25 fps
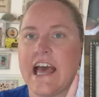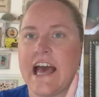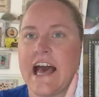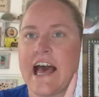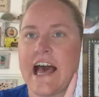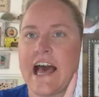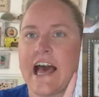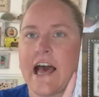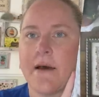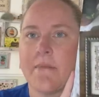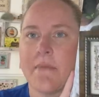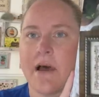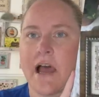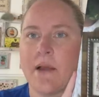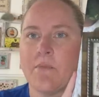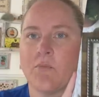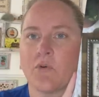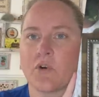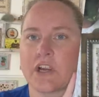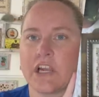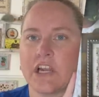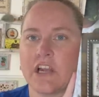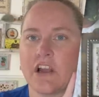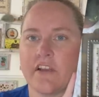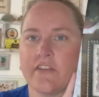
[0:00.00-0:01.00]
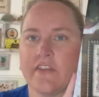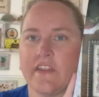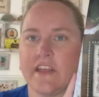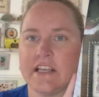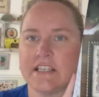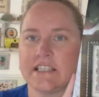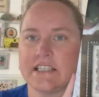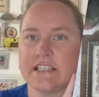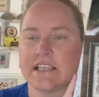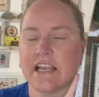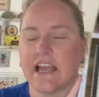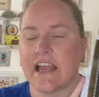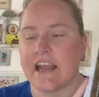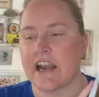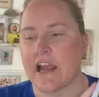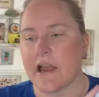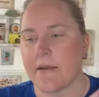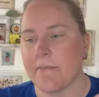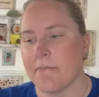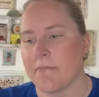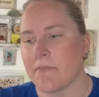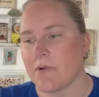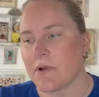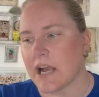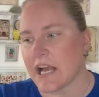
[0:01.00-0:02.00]
I'm working on this and
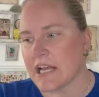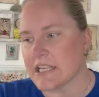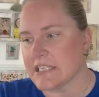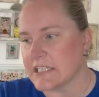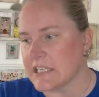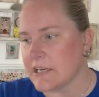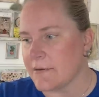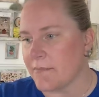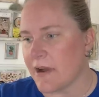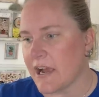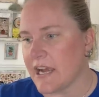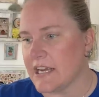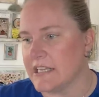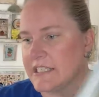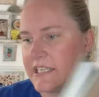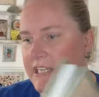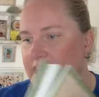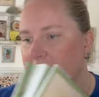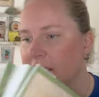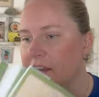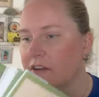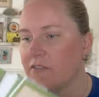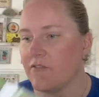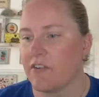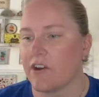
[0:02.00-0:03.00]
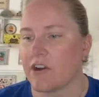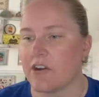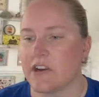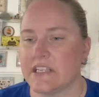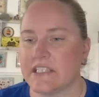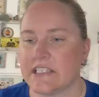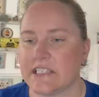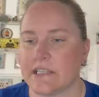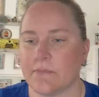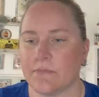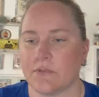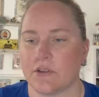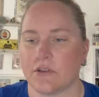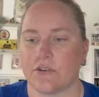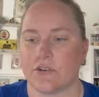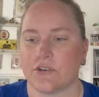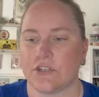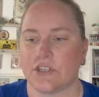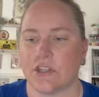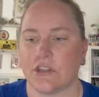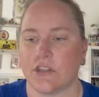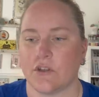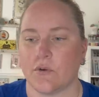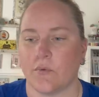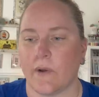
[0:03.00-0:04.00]
I'm customizing it very similar
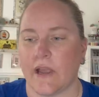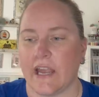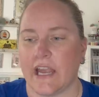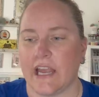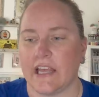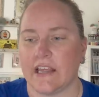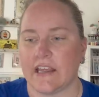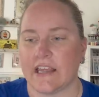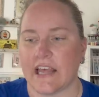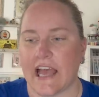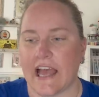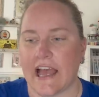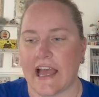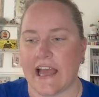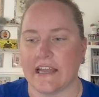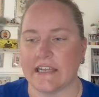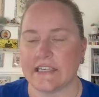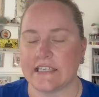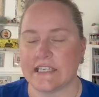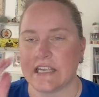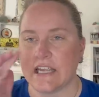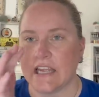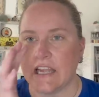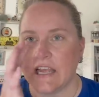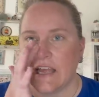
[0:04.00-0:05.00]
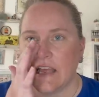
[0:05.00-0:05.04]
to the way that